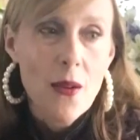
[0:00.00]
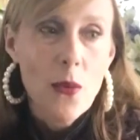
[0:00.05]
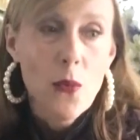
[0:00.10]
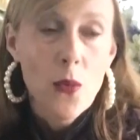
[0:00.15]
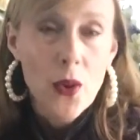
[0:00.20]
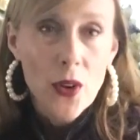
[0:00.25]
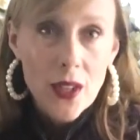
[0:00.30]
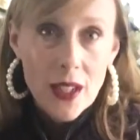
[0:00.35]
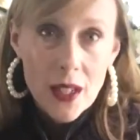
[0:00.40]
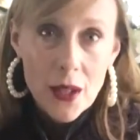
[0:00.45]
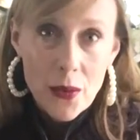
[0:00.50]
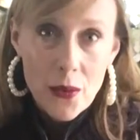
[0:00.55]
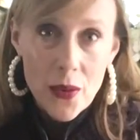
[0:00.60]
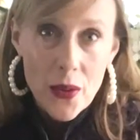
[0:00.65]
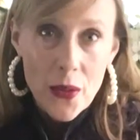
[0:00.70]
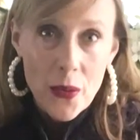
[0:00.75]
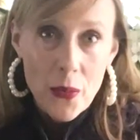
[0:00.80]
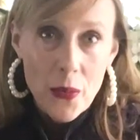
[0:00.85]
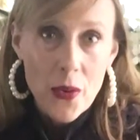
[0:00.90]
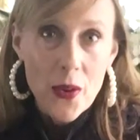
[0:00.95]
working
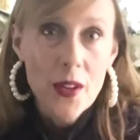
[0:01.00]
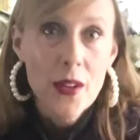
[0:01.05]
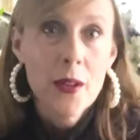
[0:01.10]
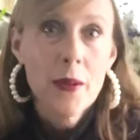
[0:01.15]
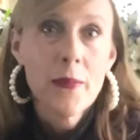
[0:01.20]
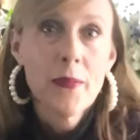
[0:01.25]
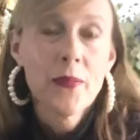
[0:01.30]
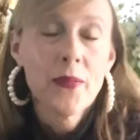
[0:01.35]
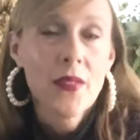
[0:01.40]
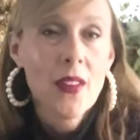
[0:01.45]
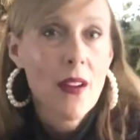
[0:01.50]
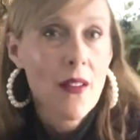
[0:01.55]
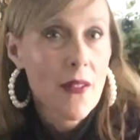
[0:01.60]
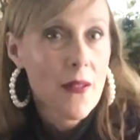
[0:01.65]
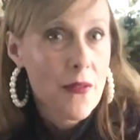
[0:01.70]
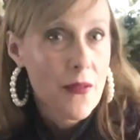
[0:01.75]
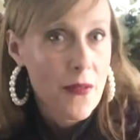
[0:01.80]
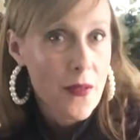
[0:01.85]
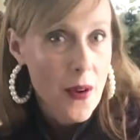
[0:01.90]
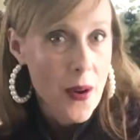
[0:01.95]
with wool
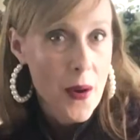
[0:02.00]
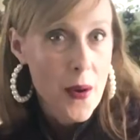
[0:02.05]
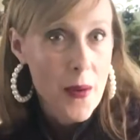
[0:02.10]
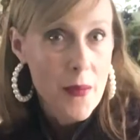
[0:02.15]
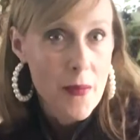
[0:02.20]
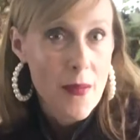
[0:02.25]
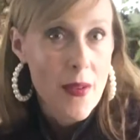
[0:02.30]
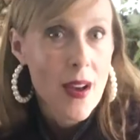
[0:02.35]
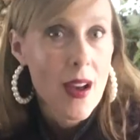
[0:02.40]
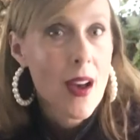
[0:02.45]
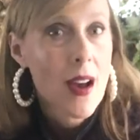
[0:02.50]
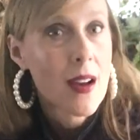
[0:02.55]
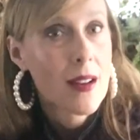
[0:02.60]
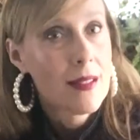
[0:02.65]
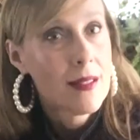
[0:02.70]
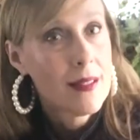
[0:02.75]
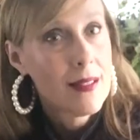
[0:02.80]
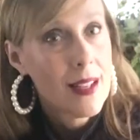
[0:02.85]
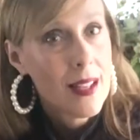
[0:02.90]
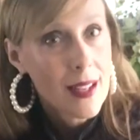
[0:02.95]
from a
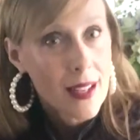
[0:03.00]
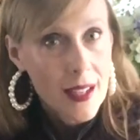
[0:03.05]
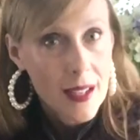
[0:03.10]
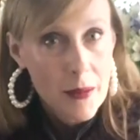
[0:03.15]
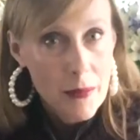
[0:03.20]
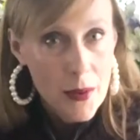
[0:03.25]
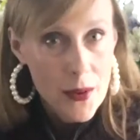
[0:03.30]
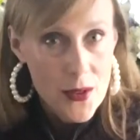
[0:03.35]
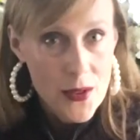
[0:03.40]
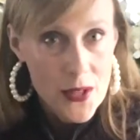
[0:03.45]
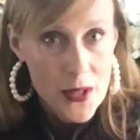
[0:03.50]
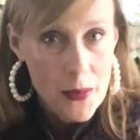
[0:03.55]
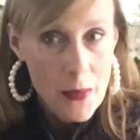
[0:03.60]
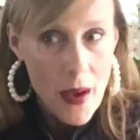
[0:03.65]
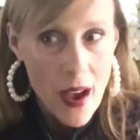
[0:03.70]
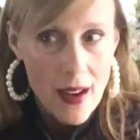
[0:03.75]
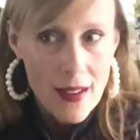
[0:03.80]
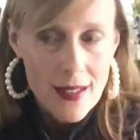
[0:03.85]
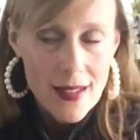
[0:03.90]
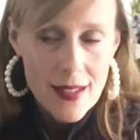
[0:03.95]
knitting
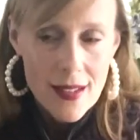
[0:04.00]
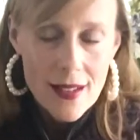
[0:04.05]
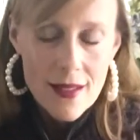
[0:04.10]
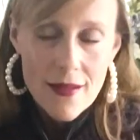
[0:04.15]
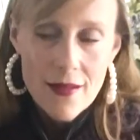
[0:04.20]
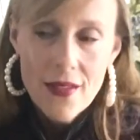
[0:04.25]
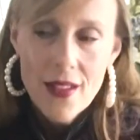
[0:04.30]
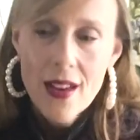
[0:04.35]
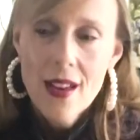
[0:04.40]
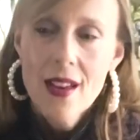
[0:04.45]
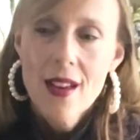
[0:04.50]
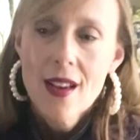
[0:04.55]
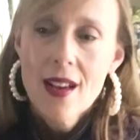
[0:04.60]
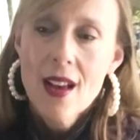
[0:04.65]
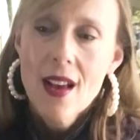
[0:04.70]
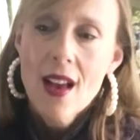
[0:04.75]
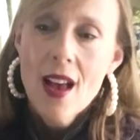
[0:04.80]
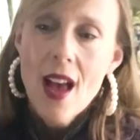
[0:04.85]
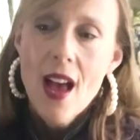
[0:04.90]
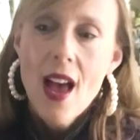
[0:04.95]
perspective,
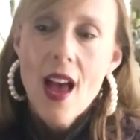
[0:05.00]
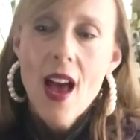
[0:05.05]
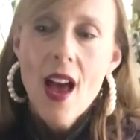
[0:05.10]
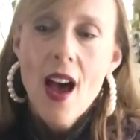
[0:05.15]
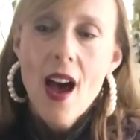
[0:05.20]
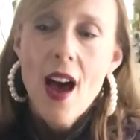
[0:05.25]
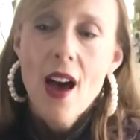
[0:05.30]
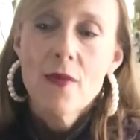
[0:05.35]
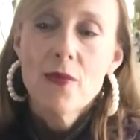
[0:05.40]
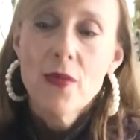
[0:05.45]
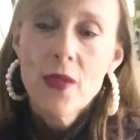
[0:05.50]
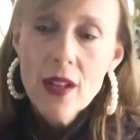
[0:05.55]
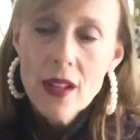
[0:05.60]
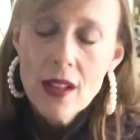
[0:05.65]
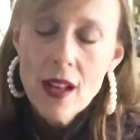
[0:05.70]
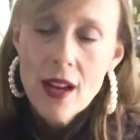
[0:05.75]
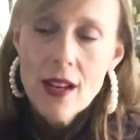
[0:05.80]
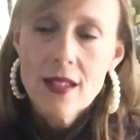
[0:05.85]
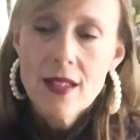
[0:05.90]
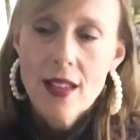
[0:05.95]
I
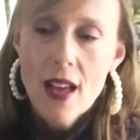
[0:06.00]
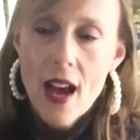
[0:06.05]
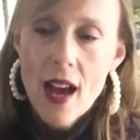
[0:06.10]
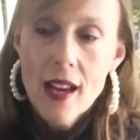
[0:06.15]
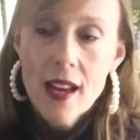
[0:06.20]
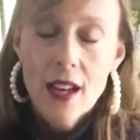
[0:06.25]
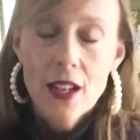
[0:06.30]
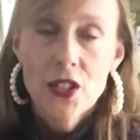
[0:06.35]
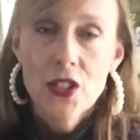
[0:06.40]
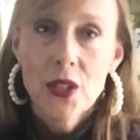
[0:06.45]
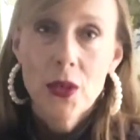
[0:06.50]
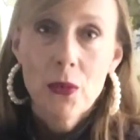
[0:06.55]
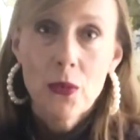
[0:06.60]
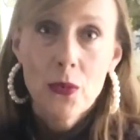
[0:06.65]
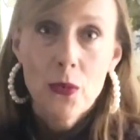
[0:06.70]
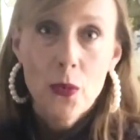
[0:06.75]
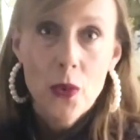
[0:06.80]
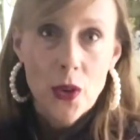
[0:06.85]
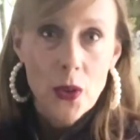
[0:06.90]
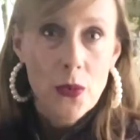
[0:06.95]
realized that I actually
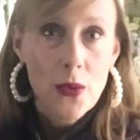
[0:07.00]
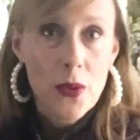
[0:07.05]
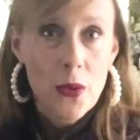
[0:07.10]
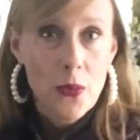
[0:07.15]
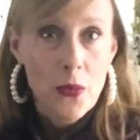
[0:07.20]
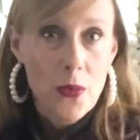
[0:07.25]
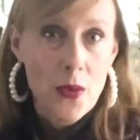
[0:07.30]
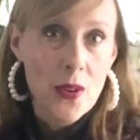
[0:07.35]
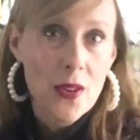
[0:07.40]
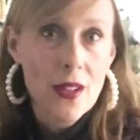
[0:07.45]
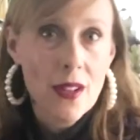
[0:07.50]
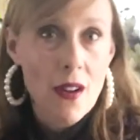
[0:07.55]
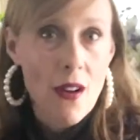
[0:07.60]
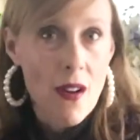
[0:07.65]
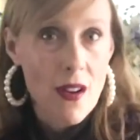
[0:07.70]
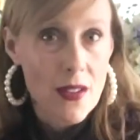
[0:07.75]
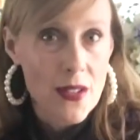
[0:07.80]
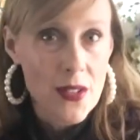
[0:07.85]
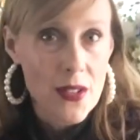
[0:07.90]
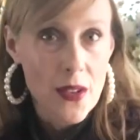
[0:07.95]
work with wool
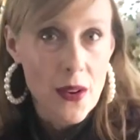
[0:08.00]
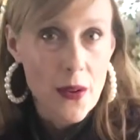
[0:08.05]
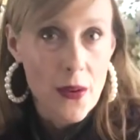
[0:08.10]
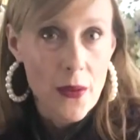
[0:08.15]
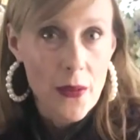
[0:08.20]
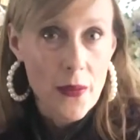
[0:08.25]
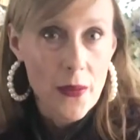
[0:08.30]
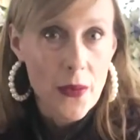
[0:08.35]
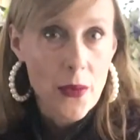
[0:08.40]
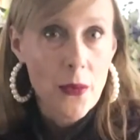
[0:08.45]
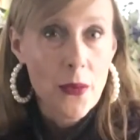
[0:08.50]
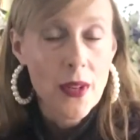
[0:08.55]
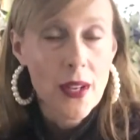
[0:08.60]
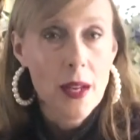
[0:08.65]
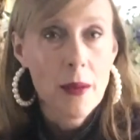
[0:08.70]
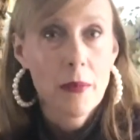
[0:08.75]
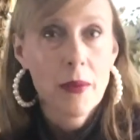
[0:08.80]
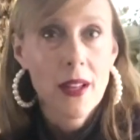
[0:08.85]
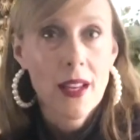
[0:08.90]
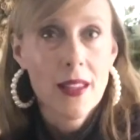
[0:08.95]
also when I
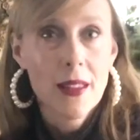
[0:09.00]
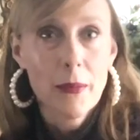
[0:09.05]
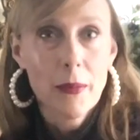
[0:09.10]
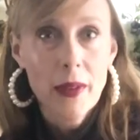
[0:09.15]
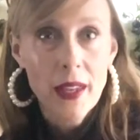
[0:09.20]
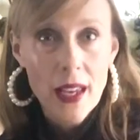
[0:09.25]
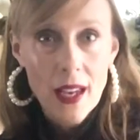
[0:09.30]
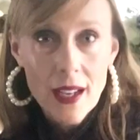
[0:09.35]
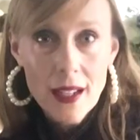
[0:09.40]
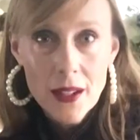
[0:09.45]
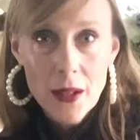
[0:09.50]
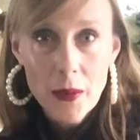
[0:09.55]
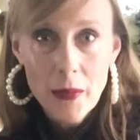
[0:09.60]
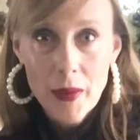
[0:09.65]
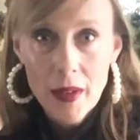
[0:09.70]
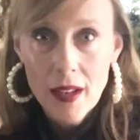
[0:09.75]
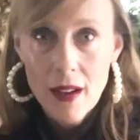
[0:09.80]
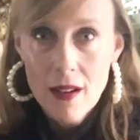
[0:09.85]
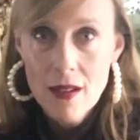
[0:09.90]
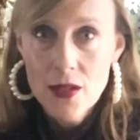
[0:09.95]
play the piano,
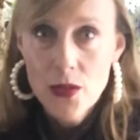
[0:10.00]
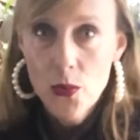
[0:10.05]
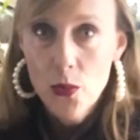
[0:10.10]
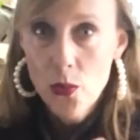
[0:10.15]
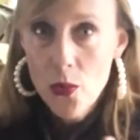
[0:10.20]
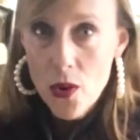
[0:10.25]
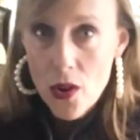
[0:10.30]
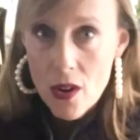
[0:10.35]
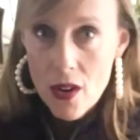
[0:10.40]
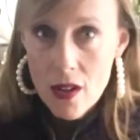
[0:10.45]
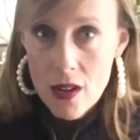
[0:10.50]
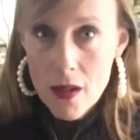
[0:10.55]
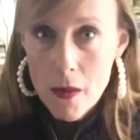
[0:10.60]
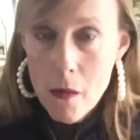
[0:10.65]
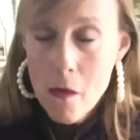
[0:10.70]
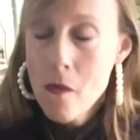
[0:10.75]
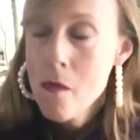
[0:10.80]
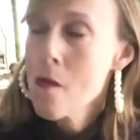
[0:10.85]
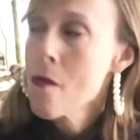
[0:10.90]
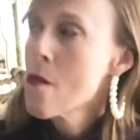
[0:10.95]
because
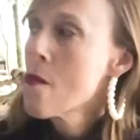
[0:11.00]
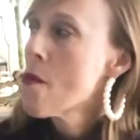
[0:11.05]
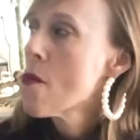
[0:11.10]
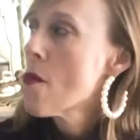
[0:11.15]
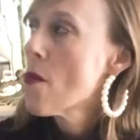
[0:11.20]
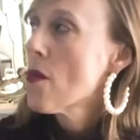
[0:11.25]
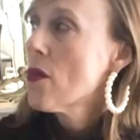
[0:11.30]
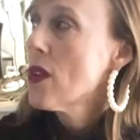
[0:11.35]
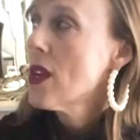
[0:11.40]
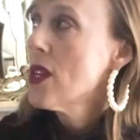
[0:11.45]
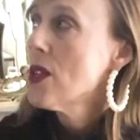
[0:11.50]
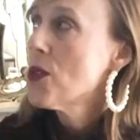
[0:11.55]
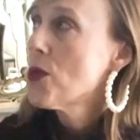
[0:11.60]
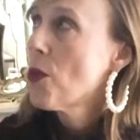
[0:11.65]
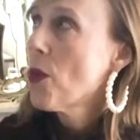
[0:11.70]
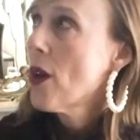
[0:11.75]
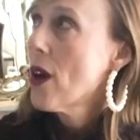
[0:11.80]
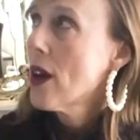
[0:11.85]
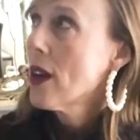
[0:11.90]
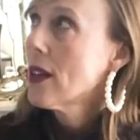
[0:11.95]
wool is
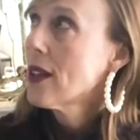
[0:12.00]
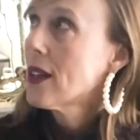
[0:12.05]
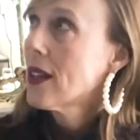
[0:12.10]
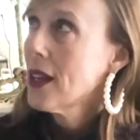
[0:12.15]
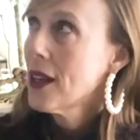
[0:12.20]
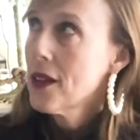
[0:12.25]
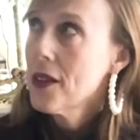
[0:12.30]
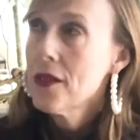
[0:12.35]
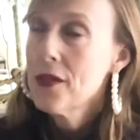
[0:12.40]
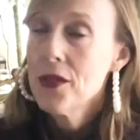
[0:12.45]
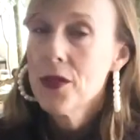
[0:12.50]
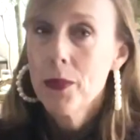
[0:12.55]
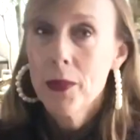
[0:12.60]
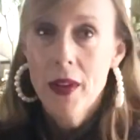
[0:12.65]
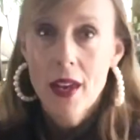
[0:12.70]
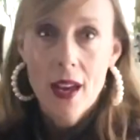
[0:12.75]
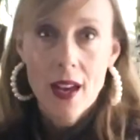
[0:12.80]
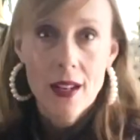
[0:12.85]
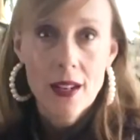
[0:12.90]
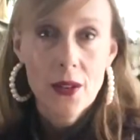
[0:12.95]
what gives
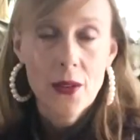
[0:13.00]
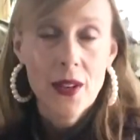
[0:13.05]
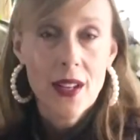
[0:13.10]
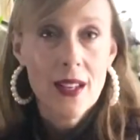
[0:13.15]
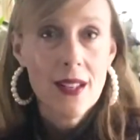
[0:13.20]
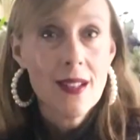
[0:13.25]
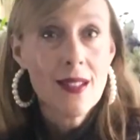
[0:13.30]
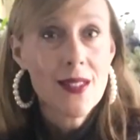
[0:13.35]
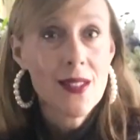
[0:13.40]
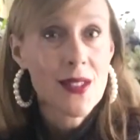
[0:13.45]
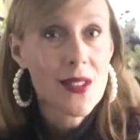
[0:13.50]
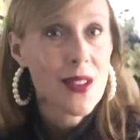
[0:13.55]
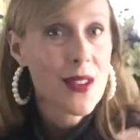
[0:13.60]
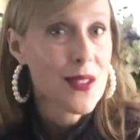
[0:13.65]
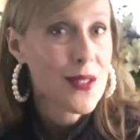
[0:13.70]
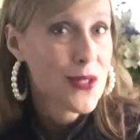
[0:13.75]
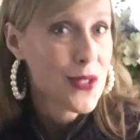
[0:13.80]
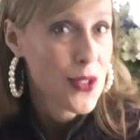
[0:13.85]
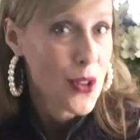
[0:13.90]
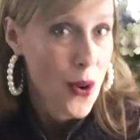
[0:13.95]
piano its
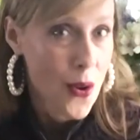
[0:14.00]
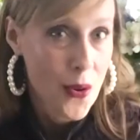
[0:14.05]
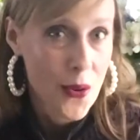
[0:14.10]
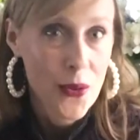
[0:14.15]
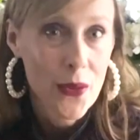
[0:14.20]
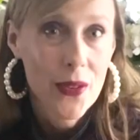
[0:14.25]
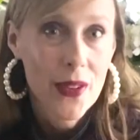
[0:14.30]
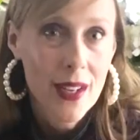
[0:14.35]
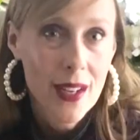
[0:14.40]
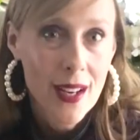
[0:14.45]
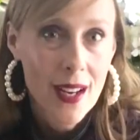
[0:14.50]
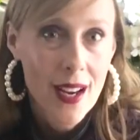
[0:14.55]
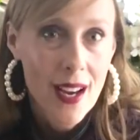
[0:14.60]
tone.